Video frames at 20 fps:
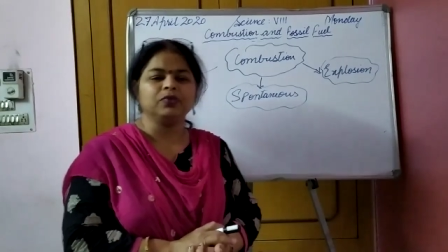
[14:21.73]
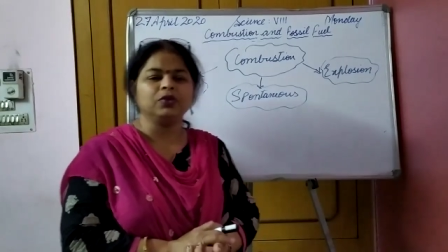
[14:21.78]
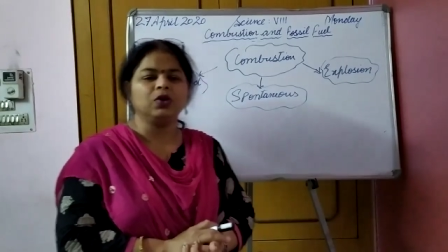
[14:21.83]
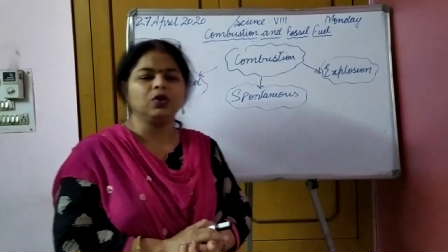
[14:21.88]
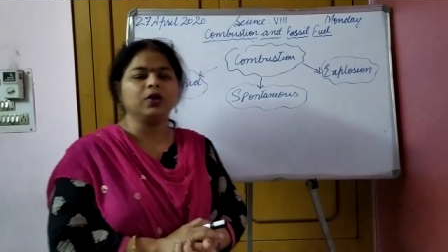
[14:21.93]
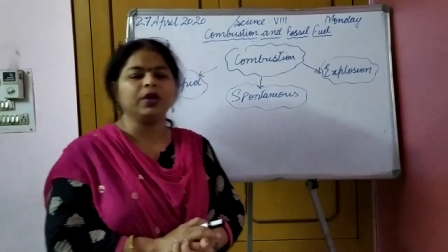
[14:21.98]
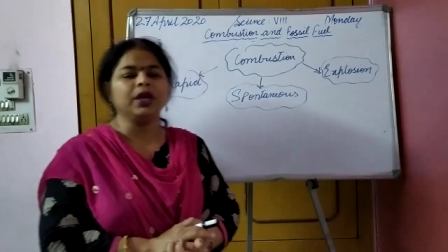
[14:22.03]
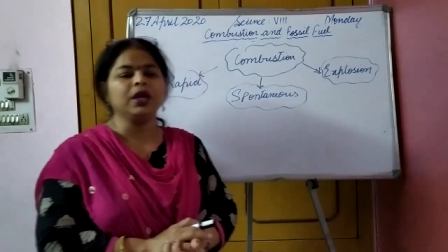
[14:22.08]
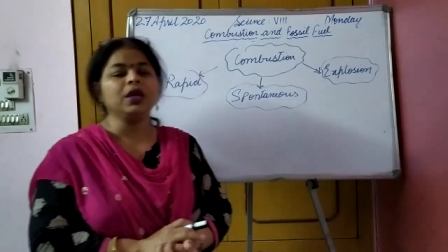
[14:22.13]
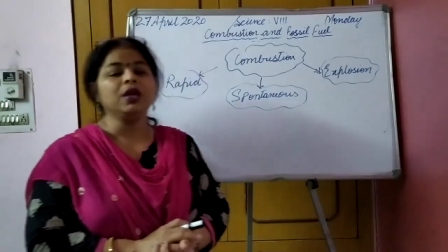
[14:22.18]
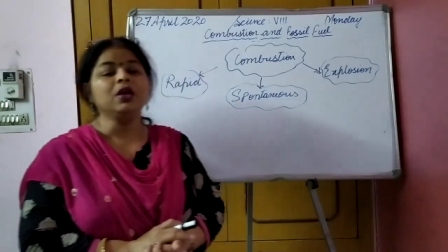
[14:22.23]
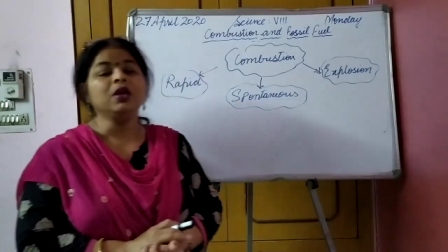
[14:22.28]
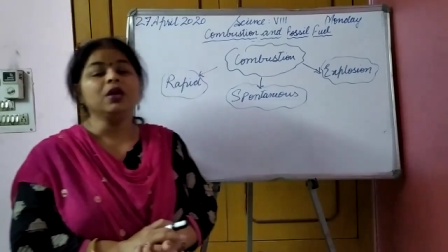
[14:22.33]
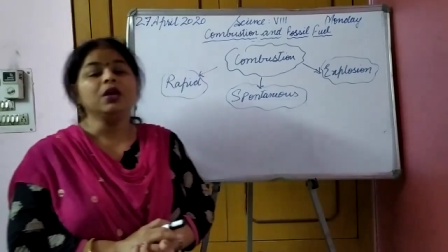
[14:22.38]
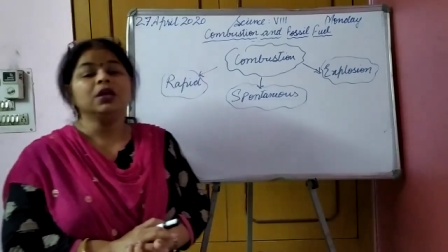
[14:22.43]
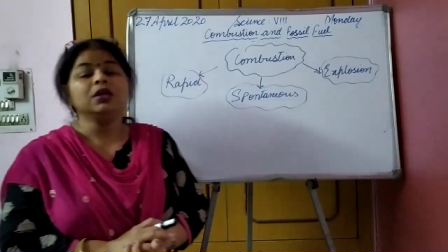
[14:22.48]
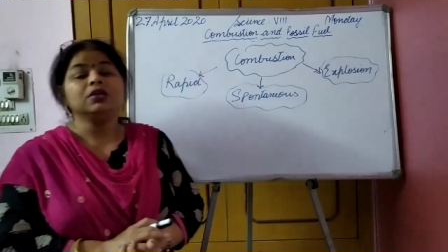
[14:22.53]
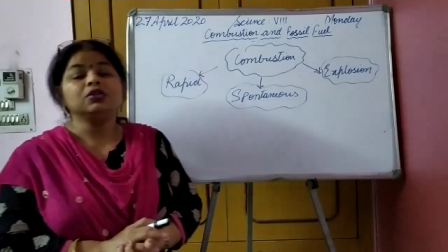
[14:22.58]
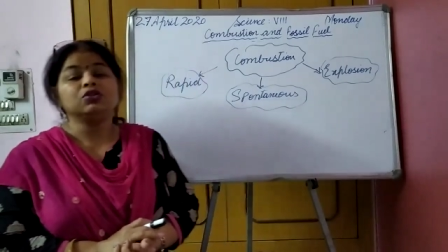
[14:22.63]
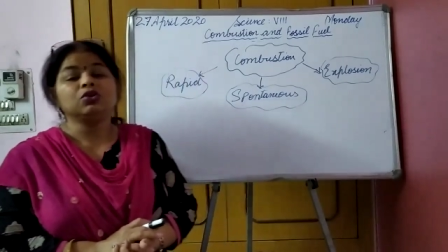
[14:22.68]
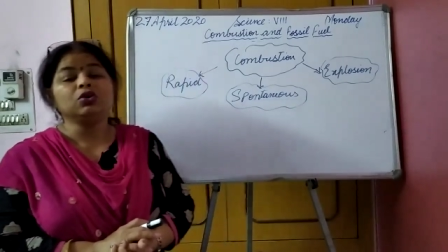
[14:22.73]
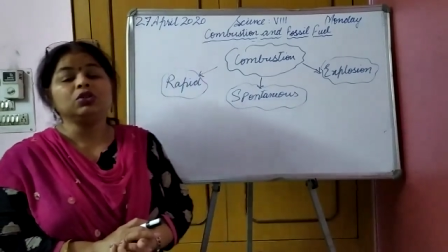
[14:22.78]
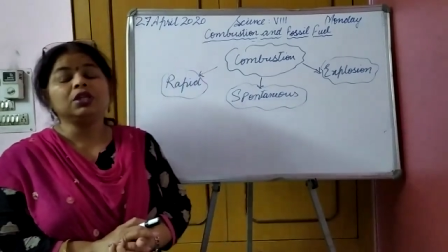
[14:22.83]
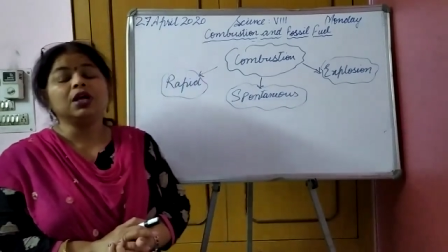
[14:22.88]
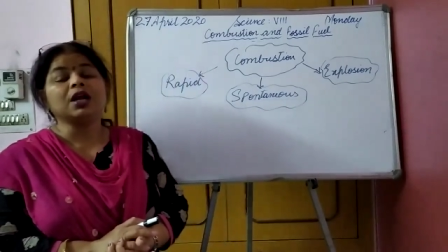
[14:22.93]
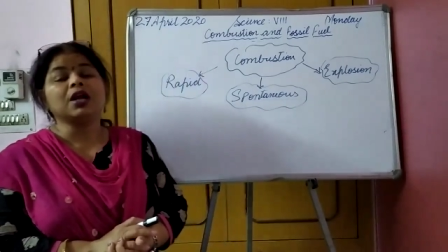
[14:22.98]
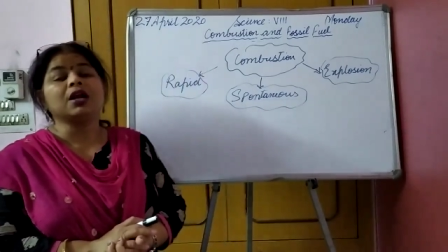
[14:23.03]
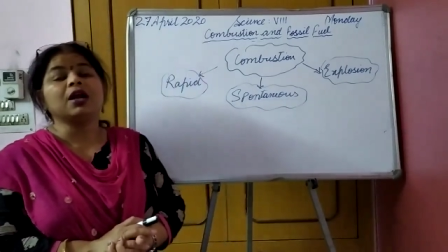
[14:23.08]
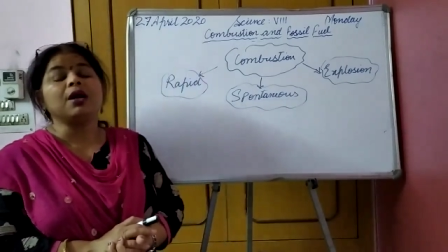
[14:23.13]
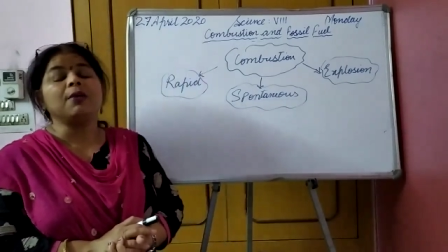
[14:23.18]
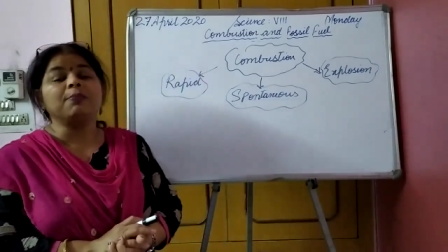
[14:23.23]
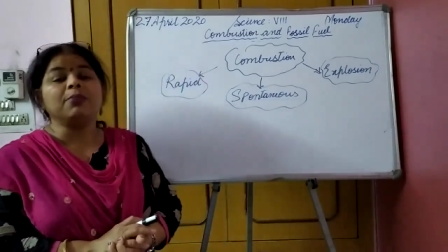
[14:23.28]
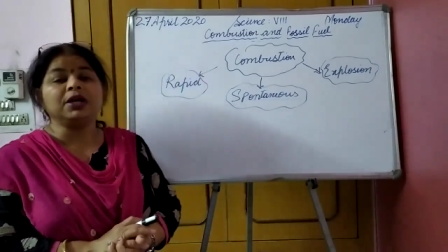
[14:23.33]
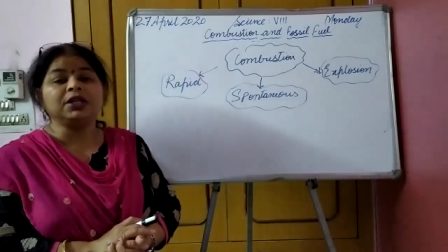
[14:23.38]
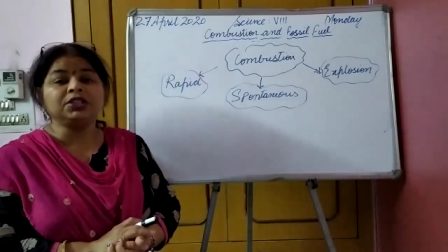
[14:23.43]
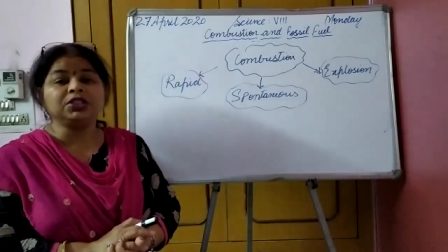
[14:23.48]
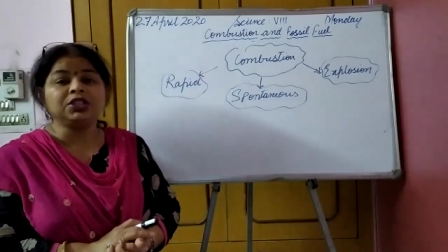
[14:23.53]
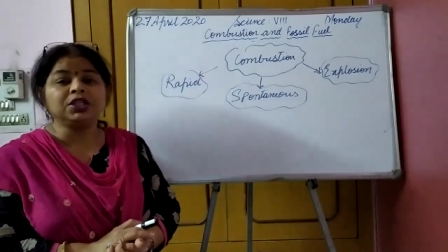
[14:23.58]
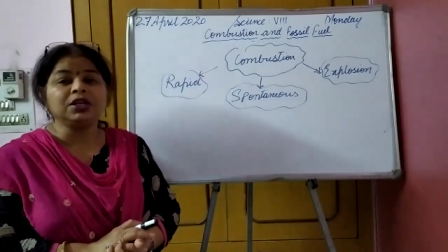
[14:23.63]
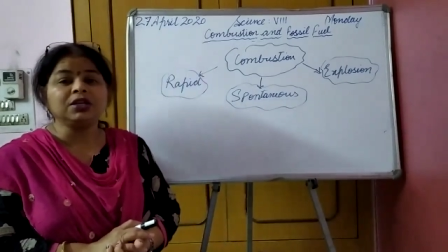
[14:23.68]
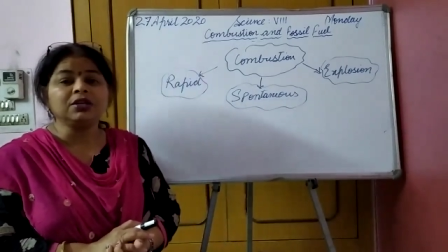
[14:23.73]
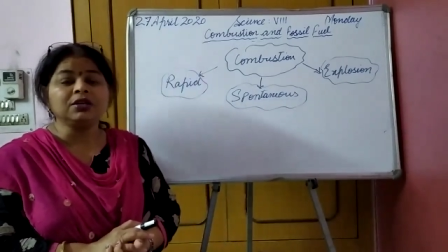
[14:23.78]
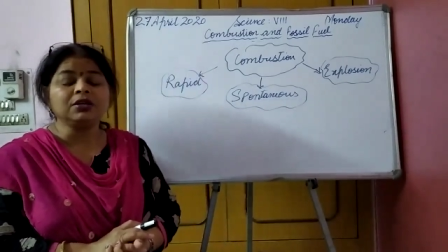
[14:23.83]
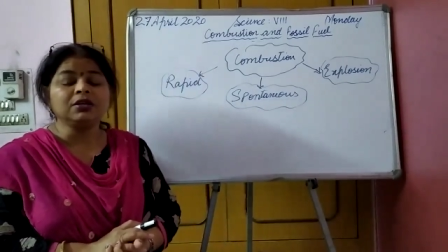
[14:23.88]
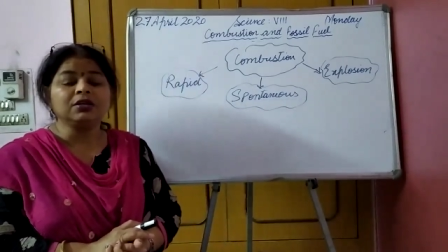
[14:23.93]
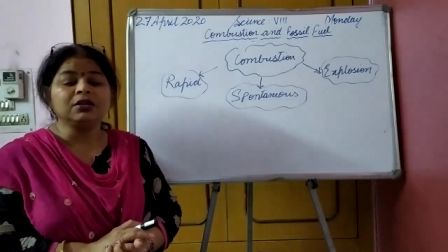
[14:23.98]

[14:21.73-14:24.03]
Okay, so the combustion